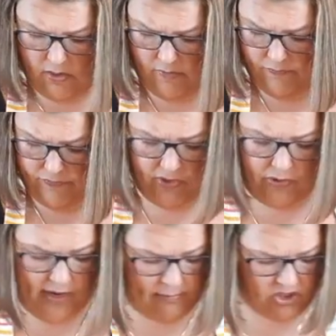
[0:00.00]
the
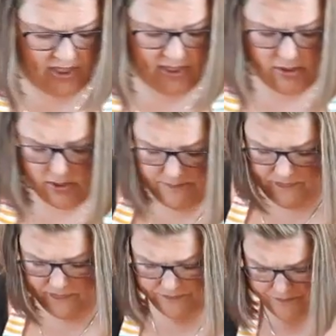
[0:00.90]
cream cheese.
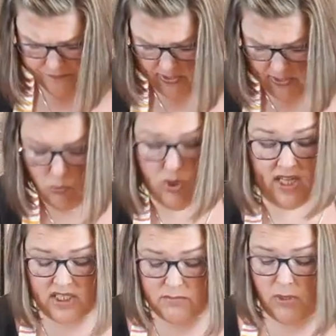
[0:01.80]
I'm going to
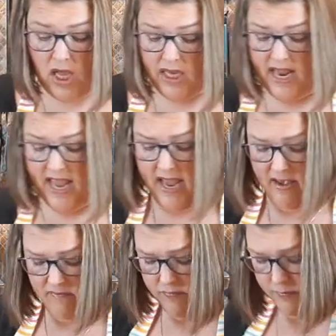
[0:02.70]
cut this block in half.